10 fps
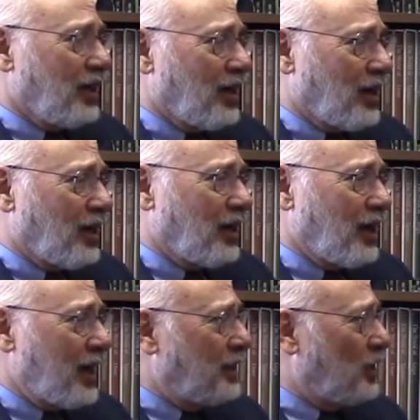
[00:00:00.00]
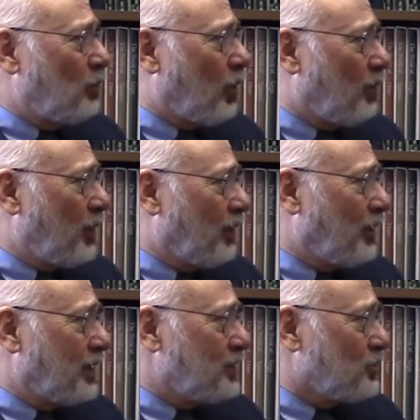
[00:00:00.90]
Uh, and then the
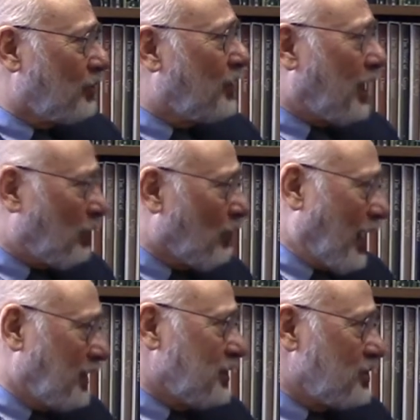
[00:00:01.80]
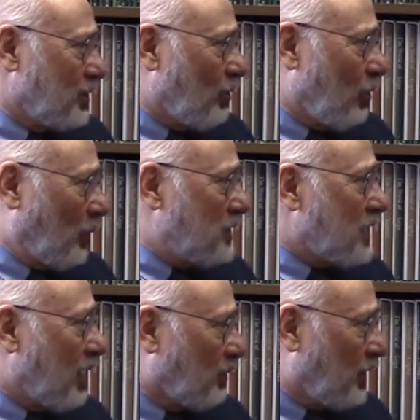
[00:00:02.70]
barbarians sort of take advantage. They're always
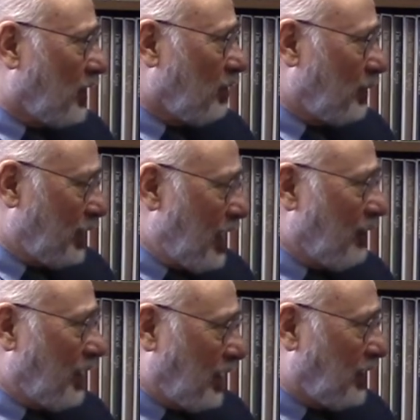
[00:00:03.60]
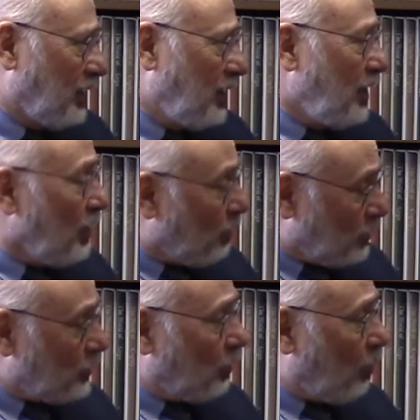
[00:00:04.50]
out there, but now they can. Of
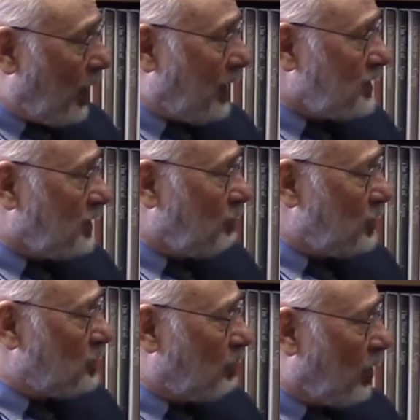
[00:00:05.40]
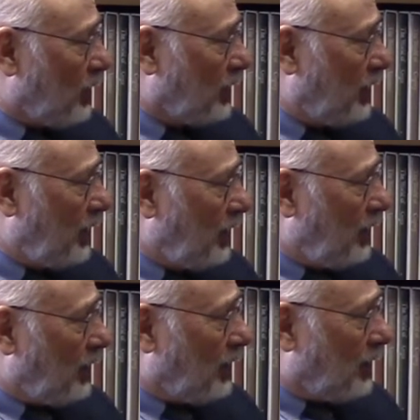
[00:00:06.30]
course, in the West, it was partly
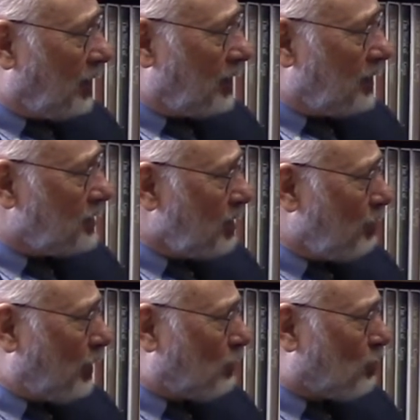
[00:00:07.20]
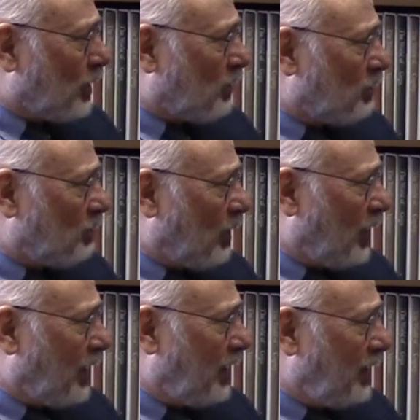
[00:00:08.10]
uh, something triggered
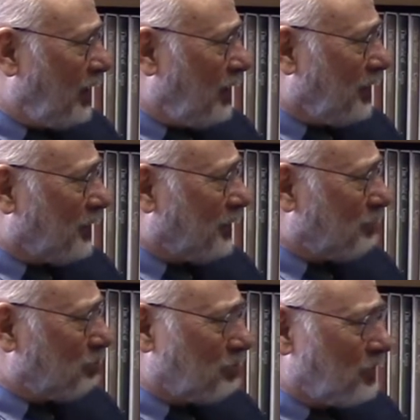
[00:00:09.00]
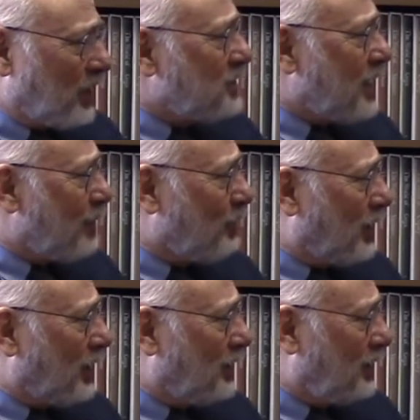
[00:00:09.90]
by um, things
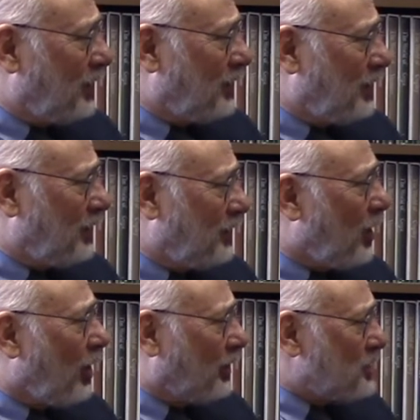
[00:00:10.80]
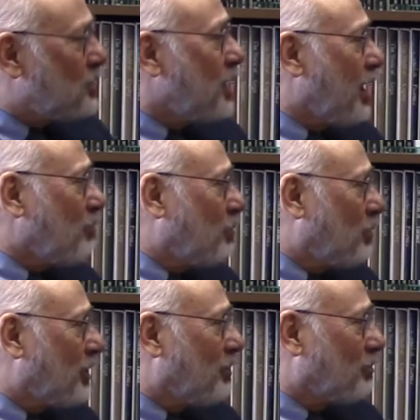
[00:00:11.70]
happening in, in, in on the steppe,
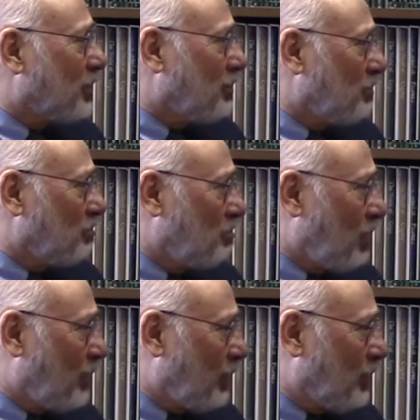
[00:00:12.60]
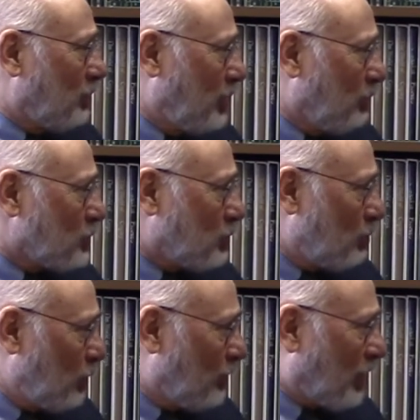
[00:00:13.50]
where, where barbarian peoples were
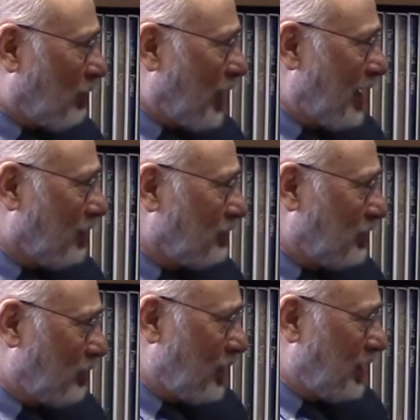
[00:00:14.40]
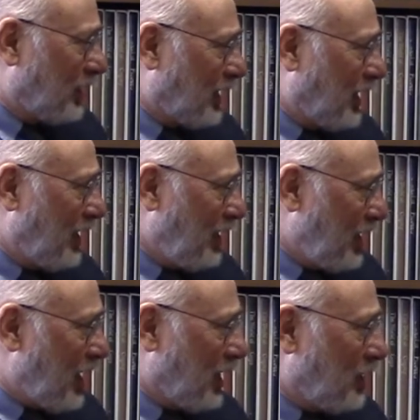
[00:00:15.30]
moving around in a way that they
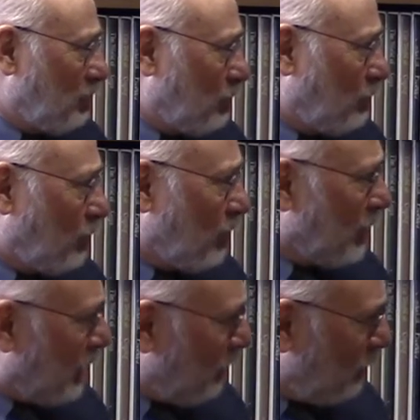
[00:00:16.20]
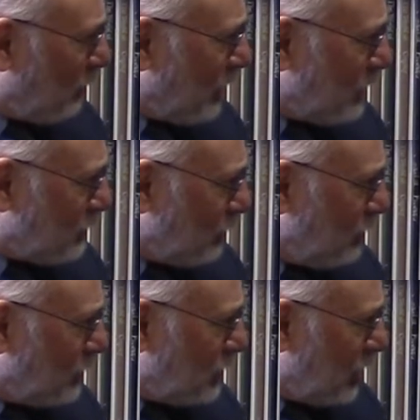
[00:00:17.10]
hadn't before. And I don't know if that's true
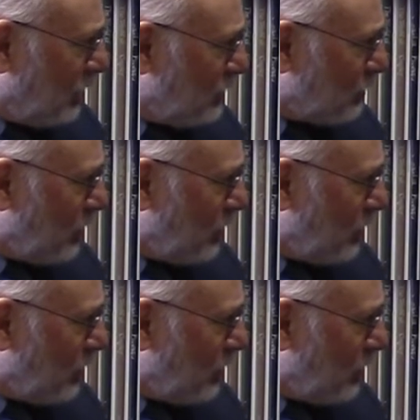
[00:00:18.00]
in China as